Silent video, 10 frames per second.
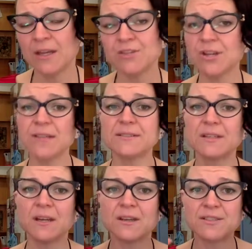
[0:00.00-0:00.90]
Just
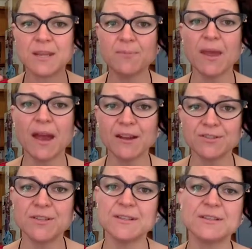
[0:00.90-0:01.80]
tip your hat
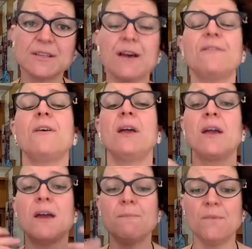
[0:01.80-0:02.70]
to this stuff
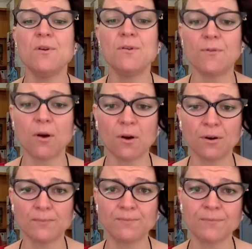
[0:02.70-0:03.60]
and move
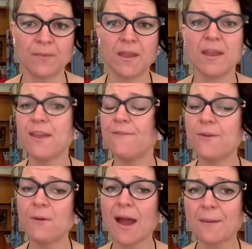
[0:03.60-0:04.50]
on. If
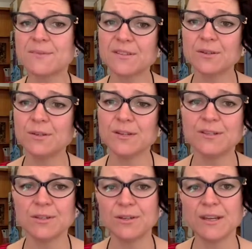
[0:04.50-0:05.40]
you absolutely
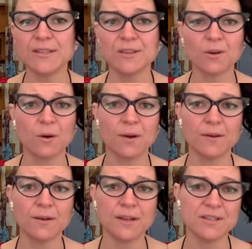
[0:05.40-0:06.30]
do need to quote
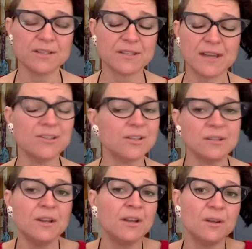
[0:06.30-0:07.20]

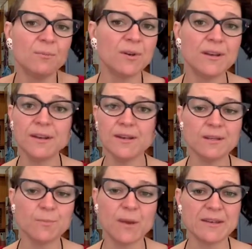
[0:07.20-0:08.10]
legislation, put it in
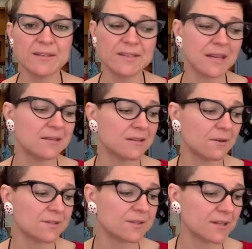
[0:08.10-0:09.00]
an appendices so
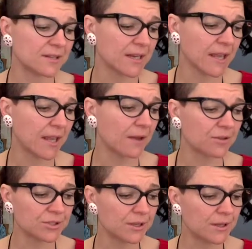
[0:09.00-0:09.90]
it doesn't
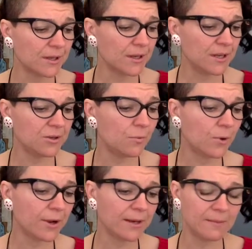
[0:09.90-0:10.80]
count in your
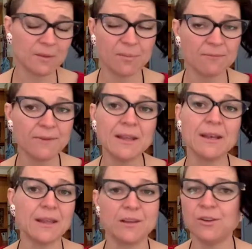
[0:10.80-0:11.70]
word limit, but
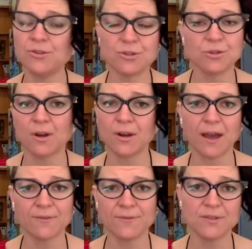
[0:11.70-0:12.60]
really you should not
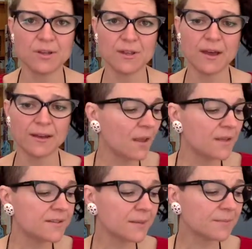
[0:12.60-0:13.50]
have to do that.
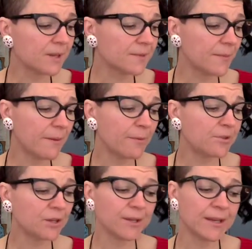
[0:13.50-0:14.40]
Sometimes people
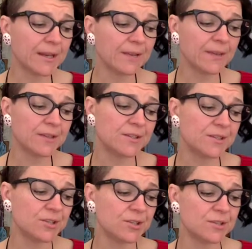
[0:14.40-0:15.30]
don't connect their
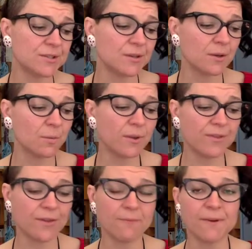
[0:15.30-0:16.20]
decisions with
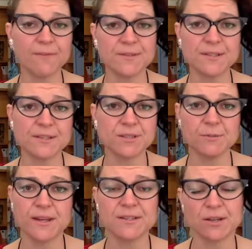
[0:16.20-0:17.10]
references to
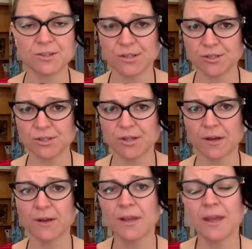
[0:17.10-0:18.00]
research literature,
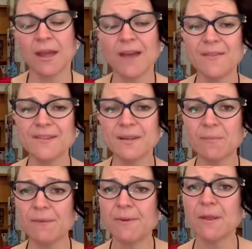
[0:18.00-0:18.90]
and this can
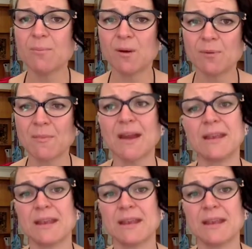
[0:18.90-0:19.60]
be really problematic.